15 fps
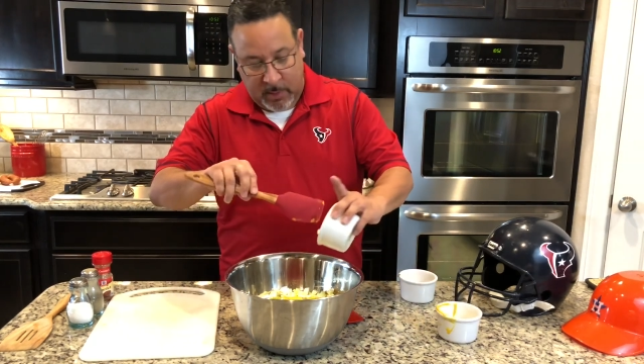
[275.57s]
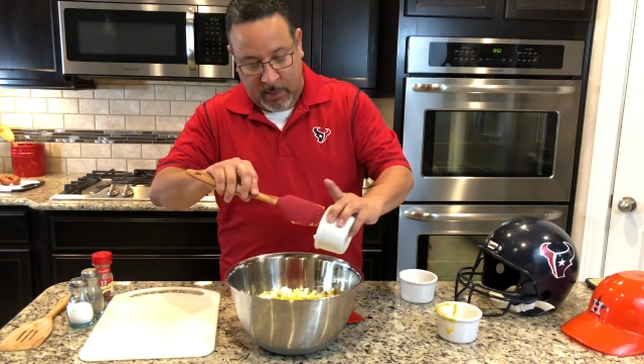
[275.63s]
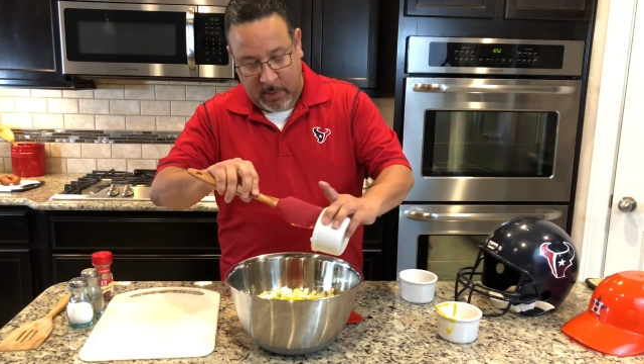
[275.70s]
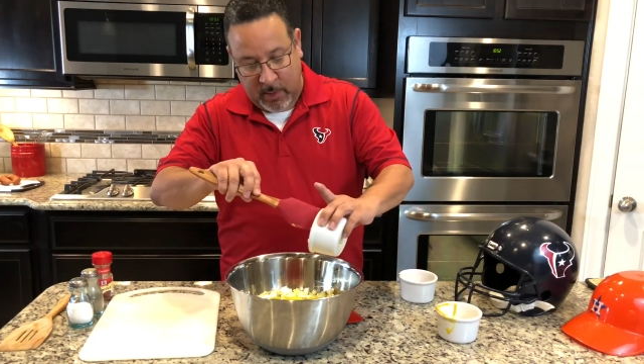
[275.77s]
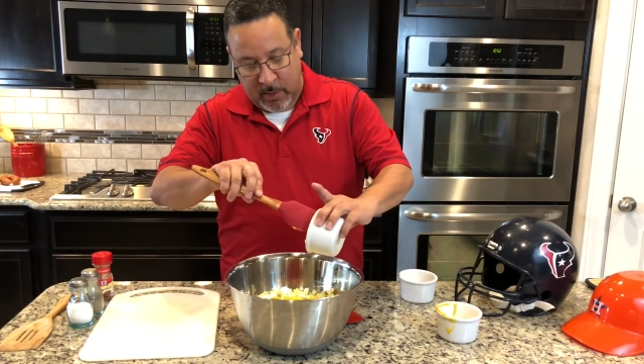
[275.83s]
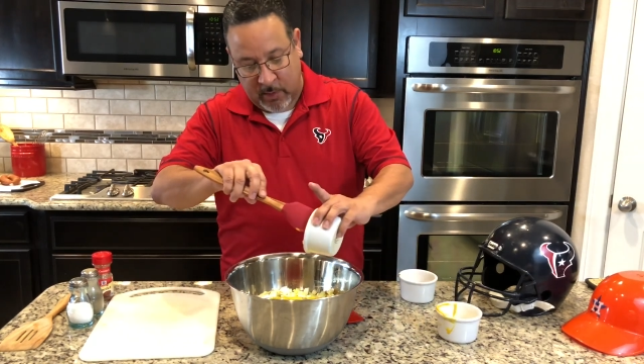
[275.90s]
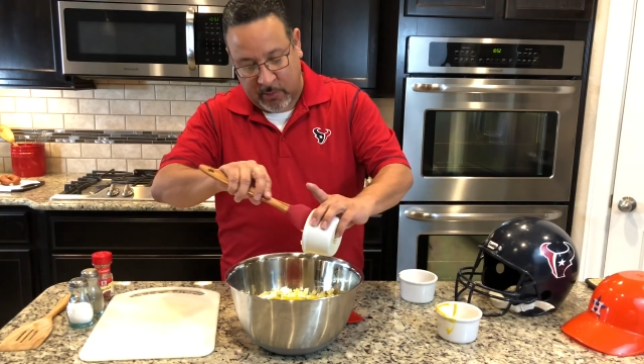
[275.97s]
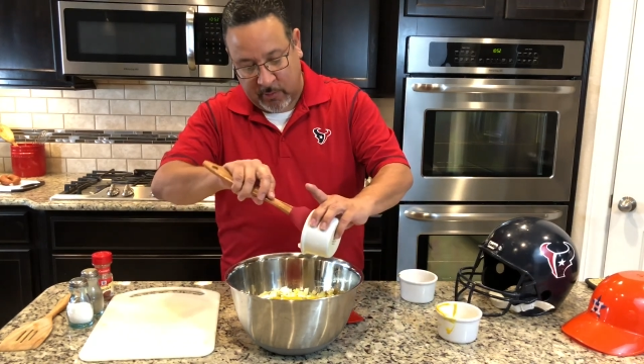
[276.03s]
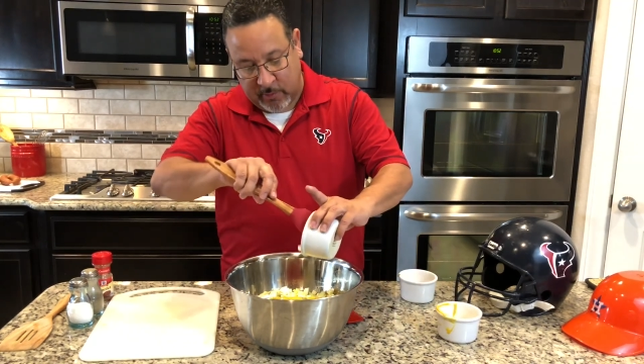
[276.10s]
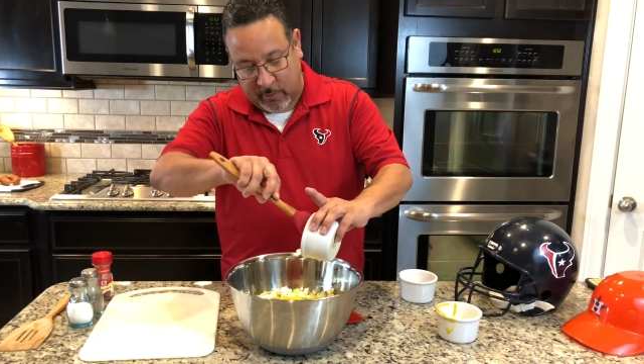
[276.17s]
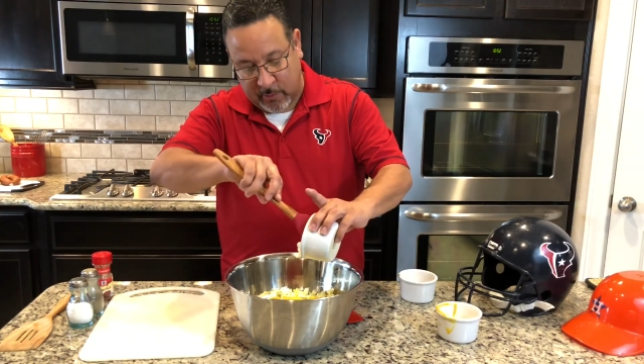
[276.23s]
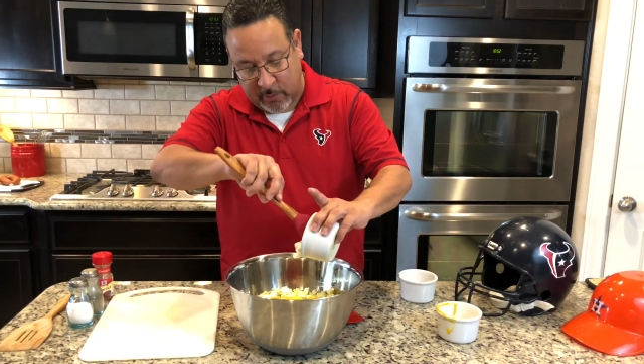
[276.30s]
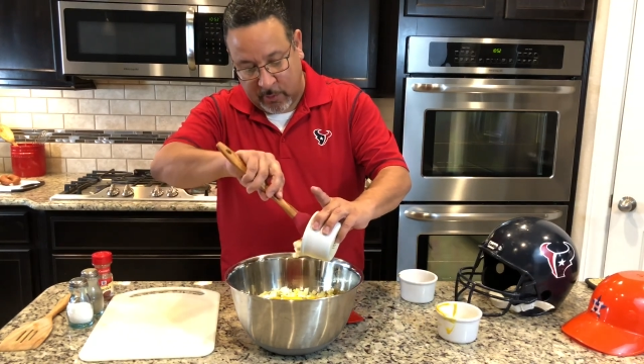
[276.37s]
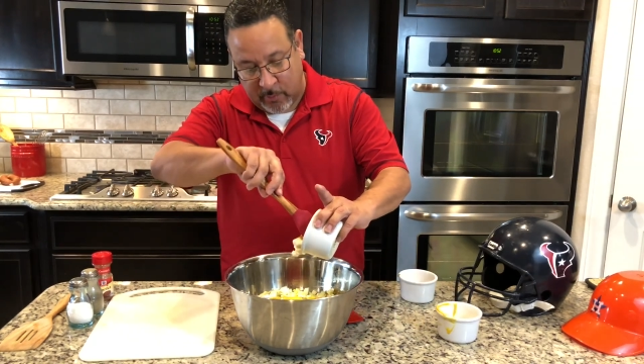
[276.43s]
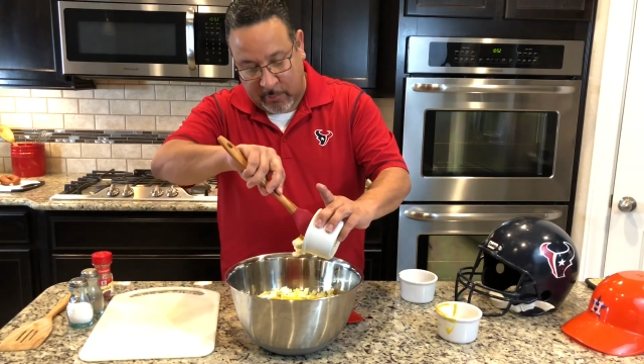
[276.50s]
And just
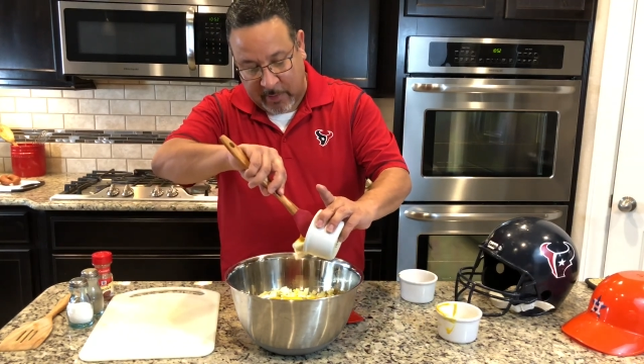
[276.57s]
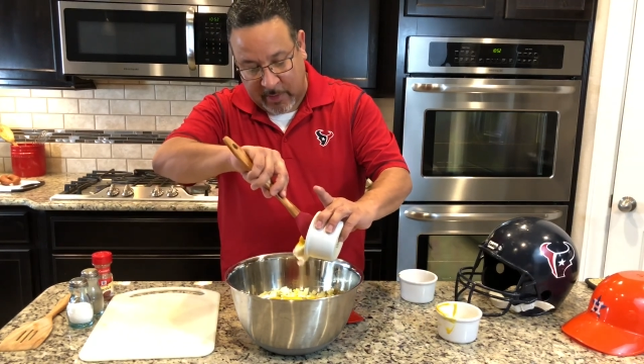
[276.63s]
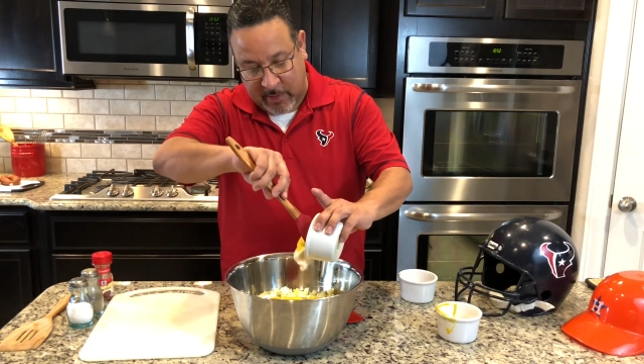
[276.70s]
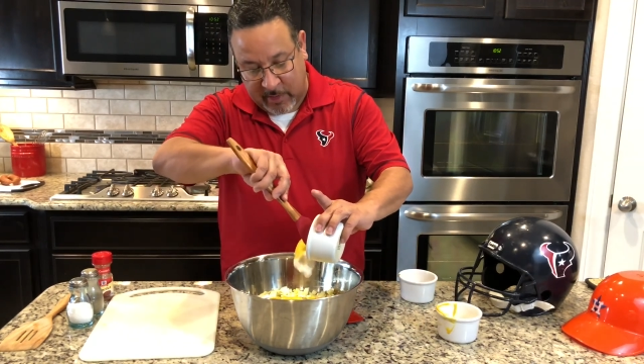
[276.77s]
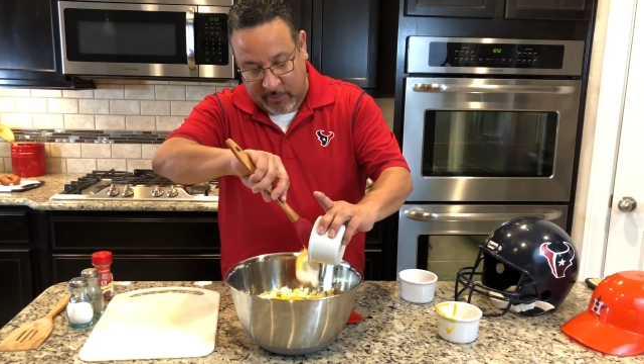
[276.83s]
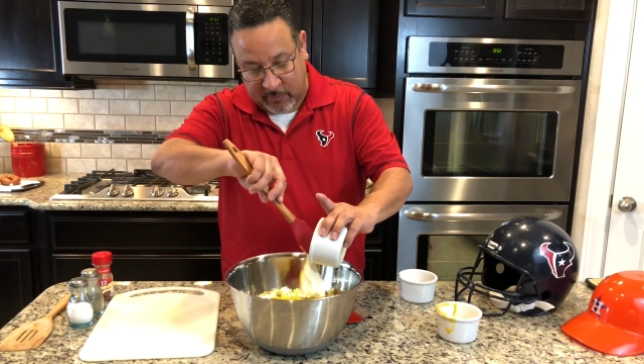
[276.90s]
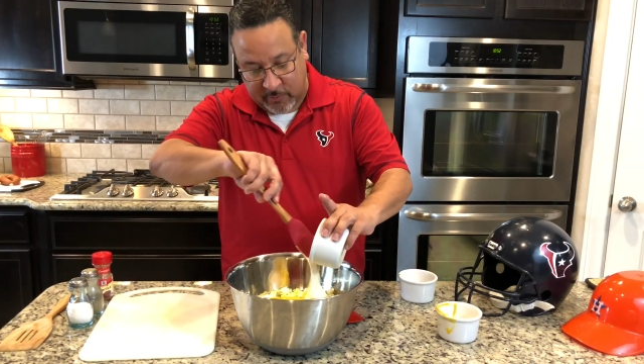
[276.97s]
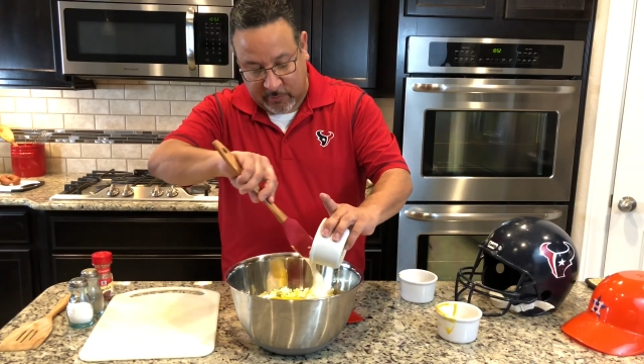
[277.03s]
a little mayonnaise